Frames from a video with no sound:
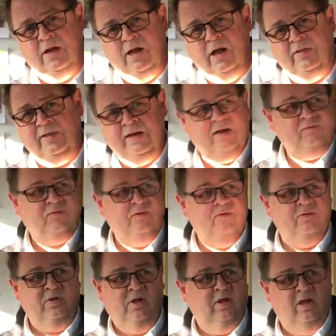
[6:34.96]
and
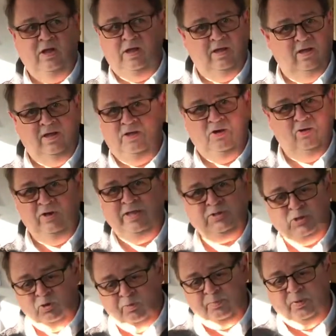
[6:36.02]
then unless
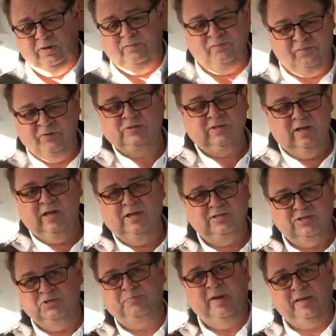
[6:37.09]
you're putting
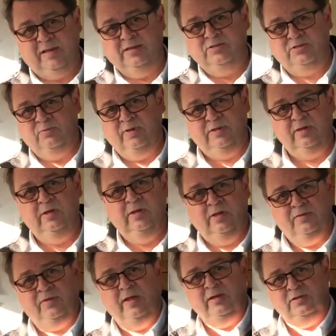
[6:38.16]
fertilisers back into it,
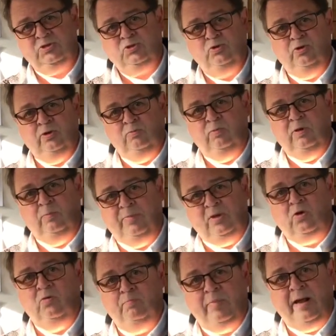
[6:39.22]
that soil will
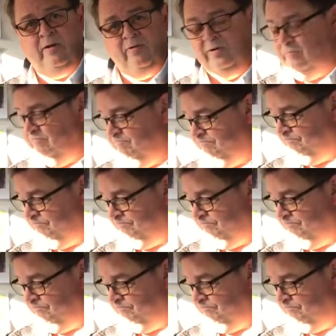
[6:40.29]
become barren.